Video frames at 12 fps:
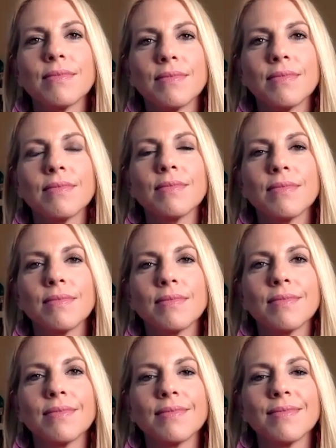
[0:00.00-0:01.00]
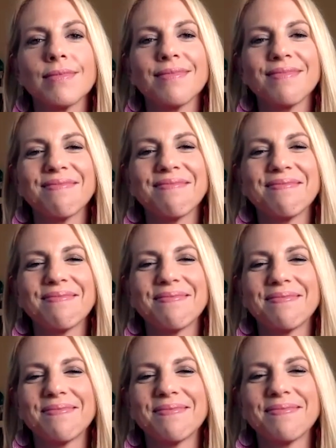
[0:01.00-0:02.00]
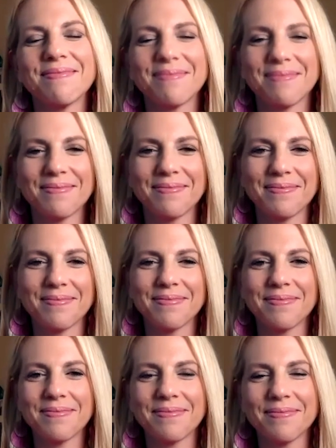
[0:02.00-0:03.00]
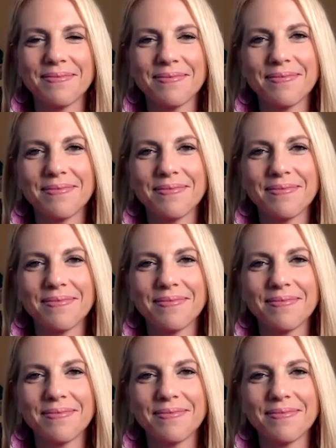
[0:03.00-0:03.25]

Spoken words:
(silent)